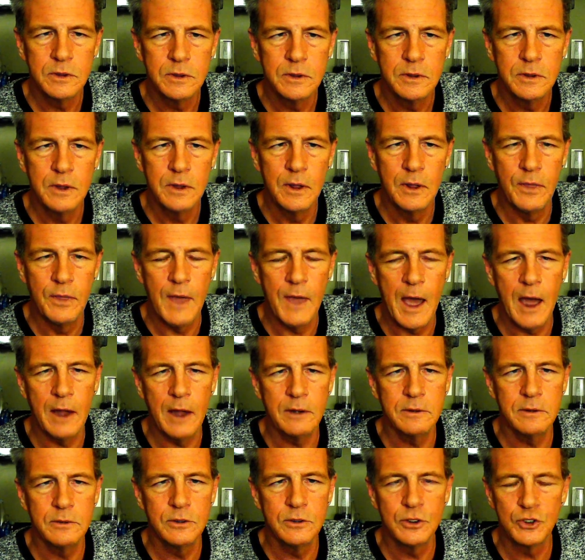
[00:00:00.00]

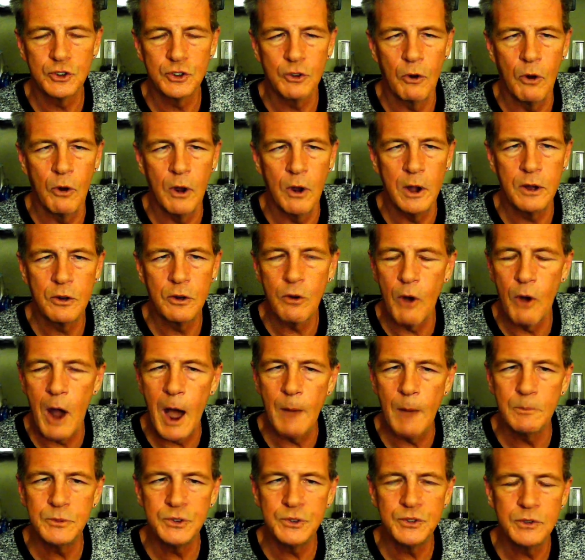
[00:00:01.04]
that destroyed
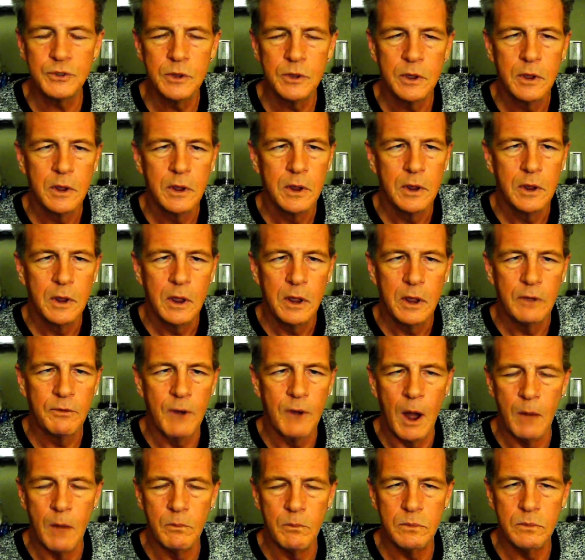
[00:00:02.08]
crops
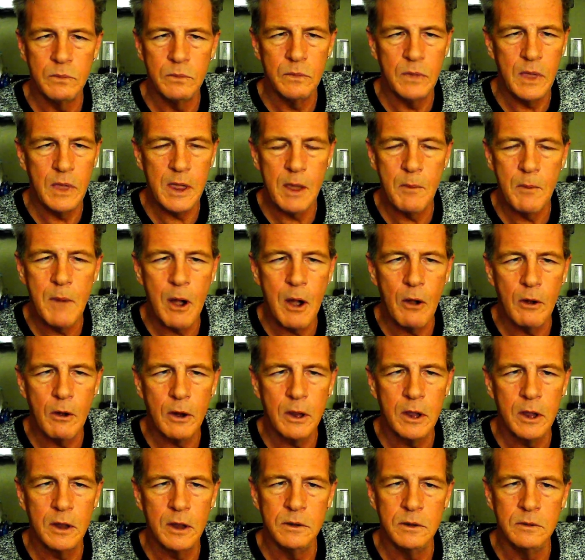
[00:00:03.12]
from the
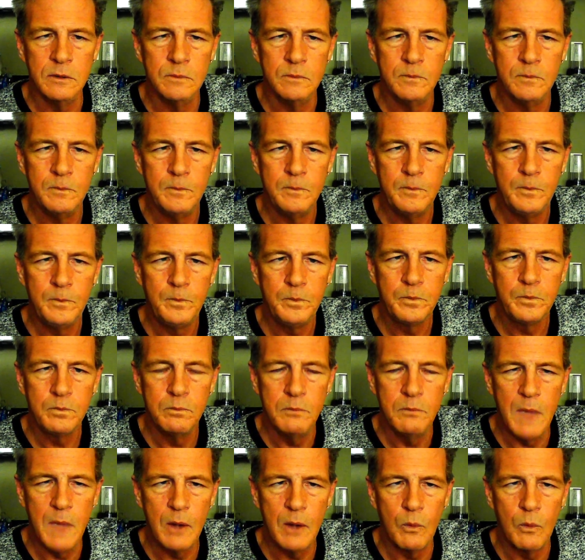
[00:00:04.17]
American
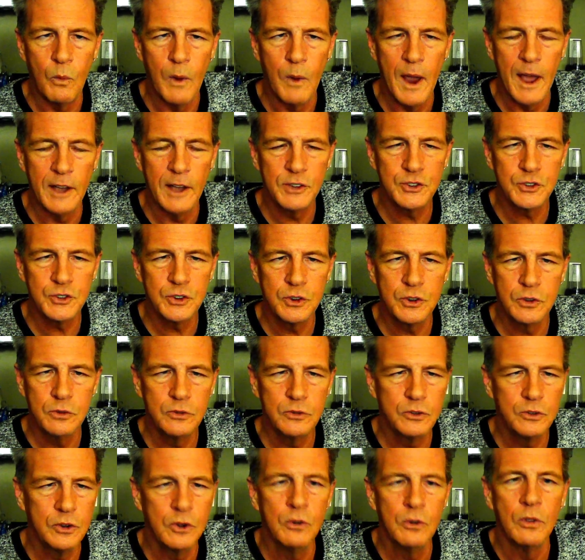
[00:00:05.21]
Midwest
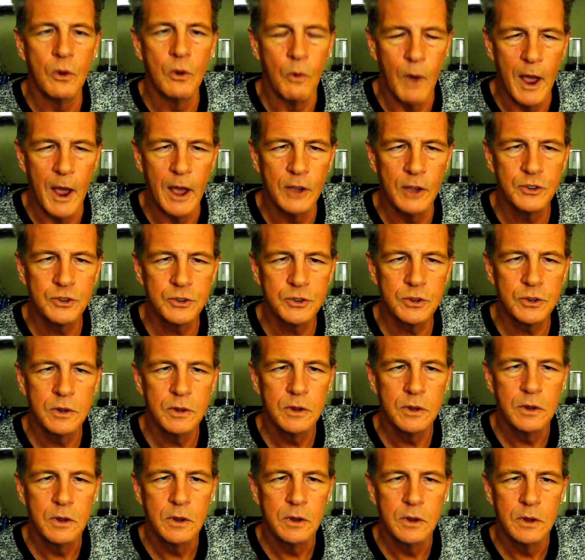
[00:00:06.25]
to the West,
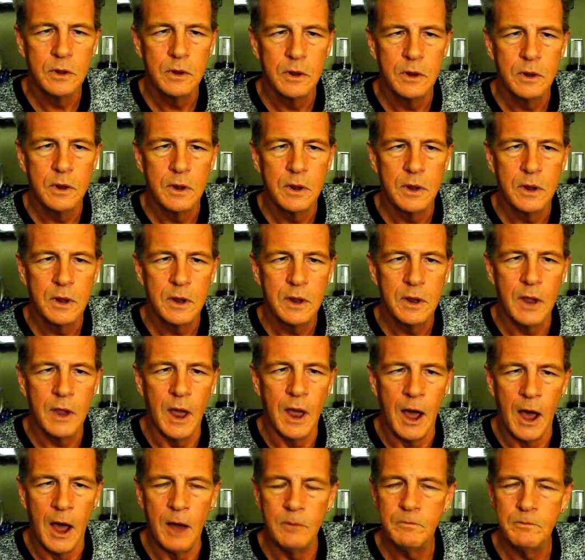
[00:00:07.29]

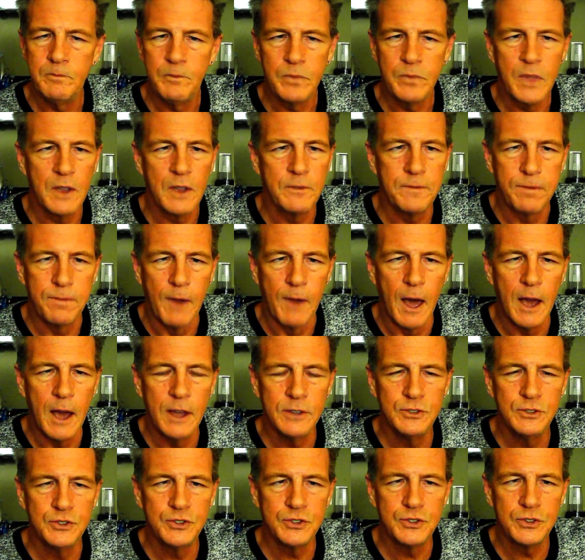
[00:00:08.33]

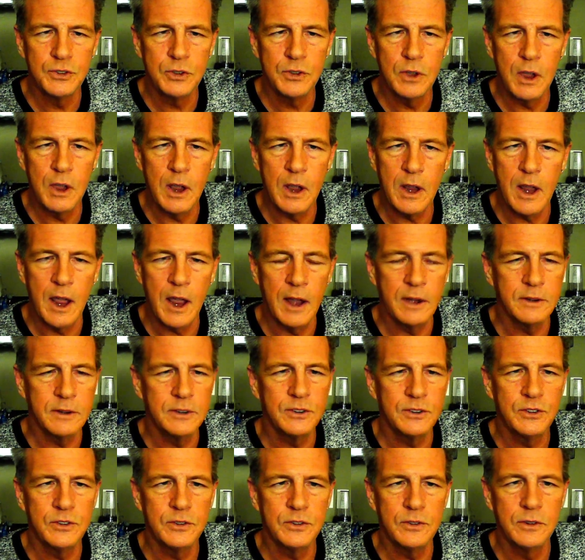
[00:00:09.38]
floods
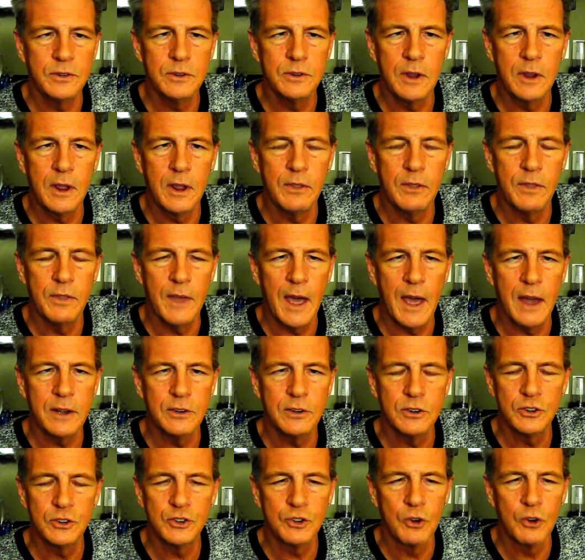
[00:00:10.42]
and that
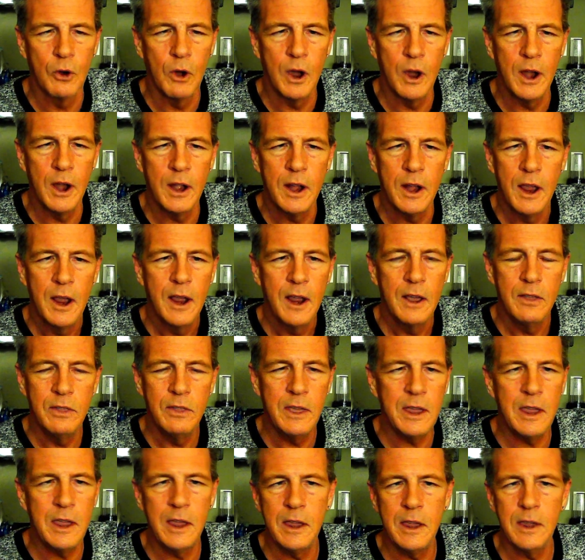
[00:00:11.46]
destroyed
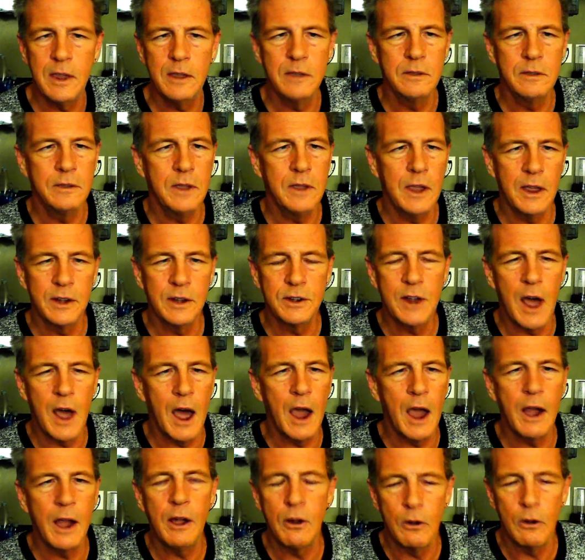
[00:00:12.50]
the
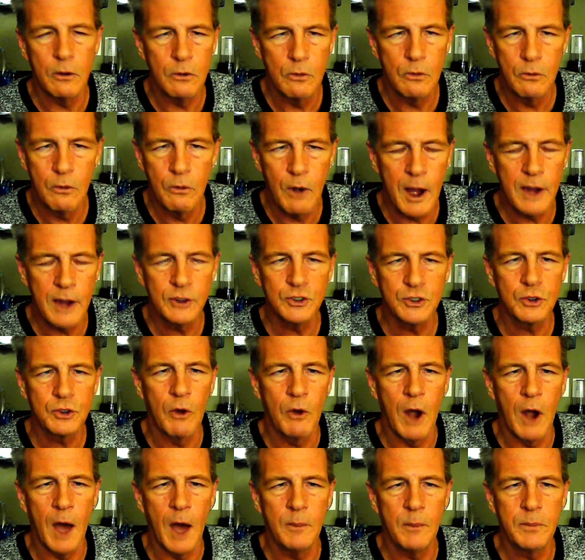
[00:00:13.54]
entire rice
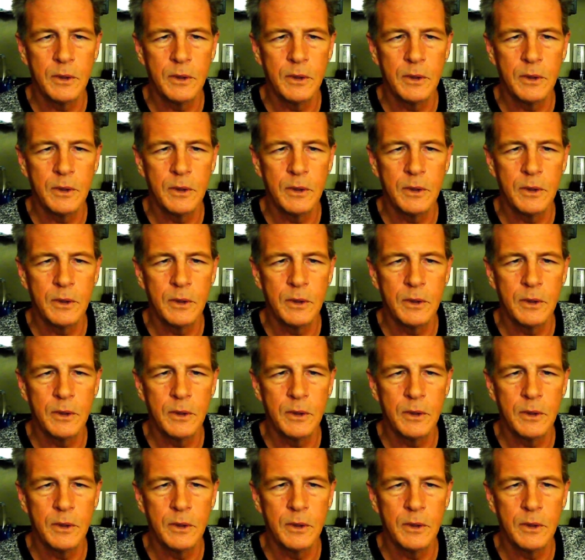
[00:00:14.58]
crop